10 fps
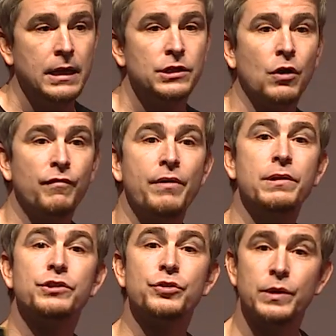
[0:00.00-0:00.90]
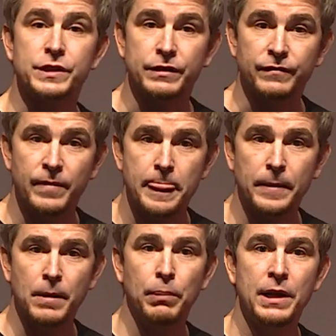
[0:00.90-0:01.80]
It's all very intuitive,
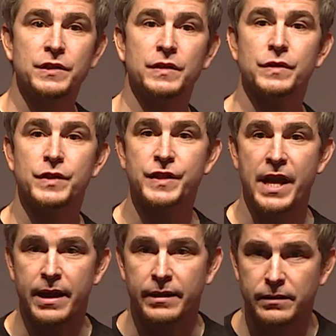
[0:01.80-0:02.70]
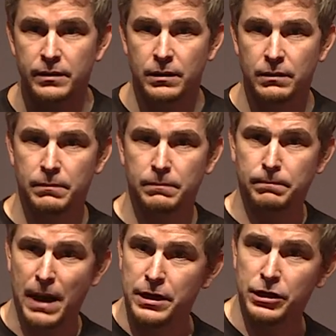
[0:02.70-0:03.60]
and the players understand
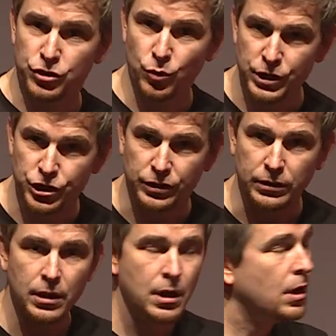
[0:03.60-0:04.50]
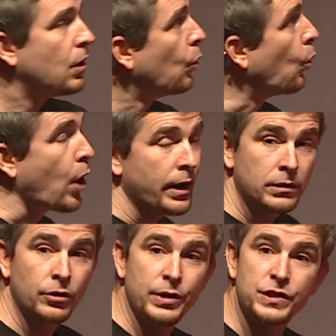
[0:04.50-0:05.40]
by intuition what
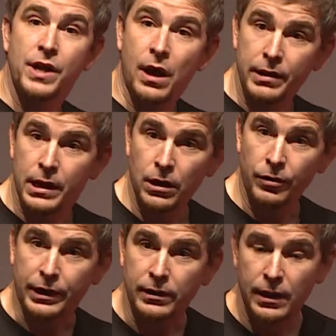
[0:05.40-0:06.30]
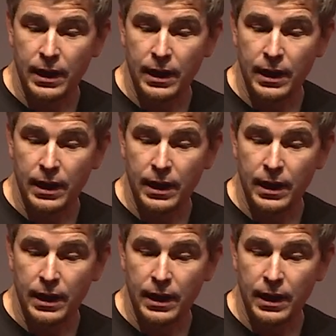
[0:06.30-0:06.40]
are the risks they are incurring,